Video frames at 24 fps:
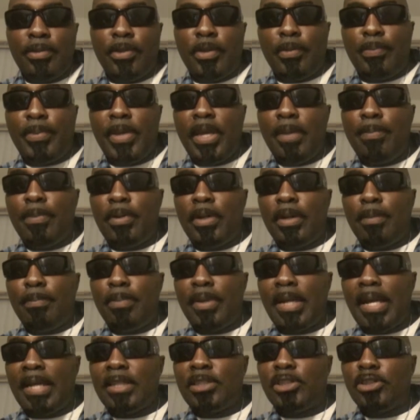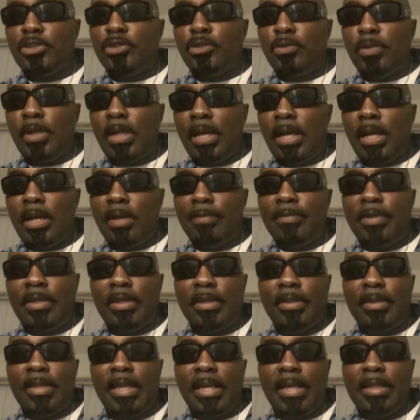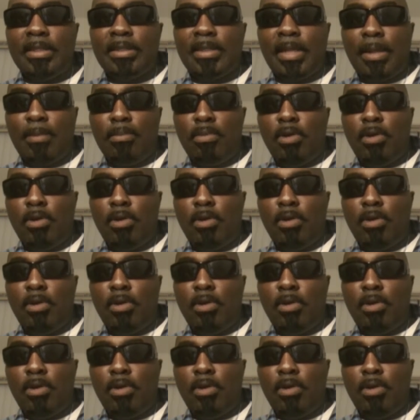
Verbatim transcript: the people and places you loved and the things that